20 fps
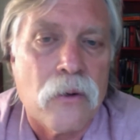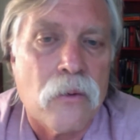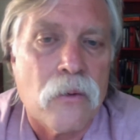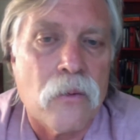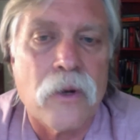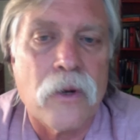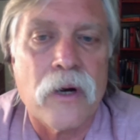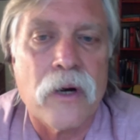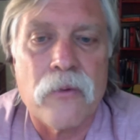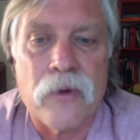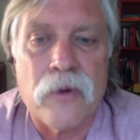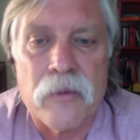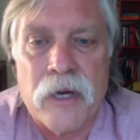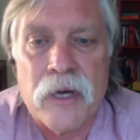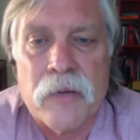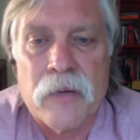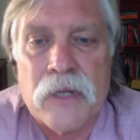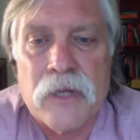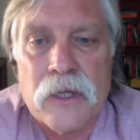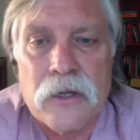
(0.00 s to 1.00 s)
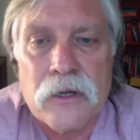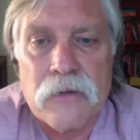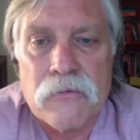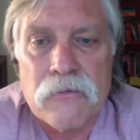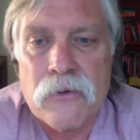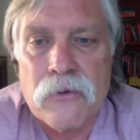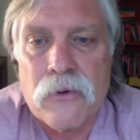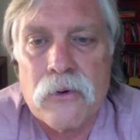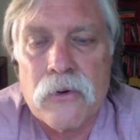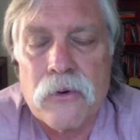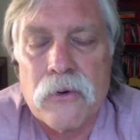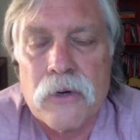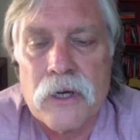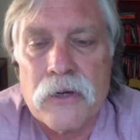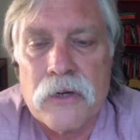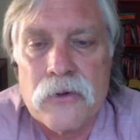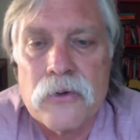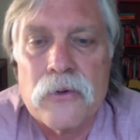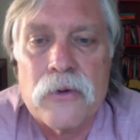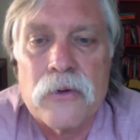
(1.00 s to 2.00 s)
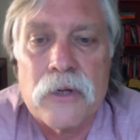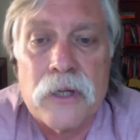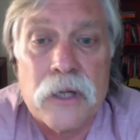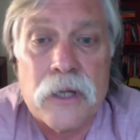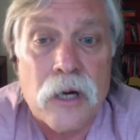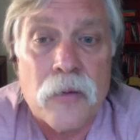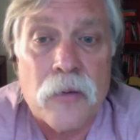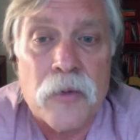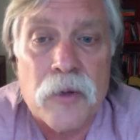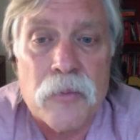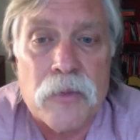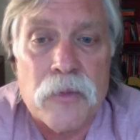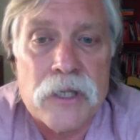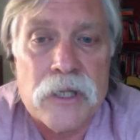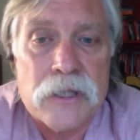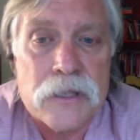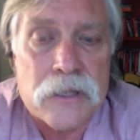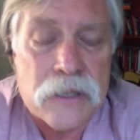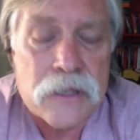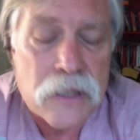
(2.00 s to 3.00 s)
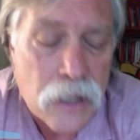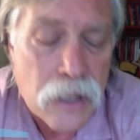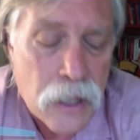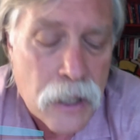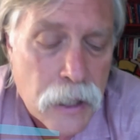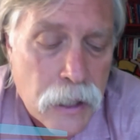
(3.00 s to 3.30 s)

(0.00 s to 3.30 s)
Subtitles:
what we may be looking forward to in the coming months.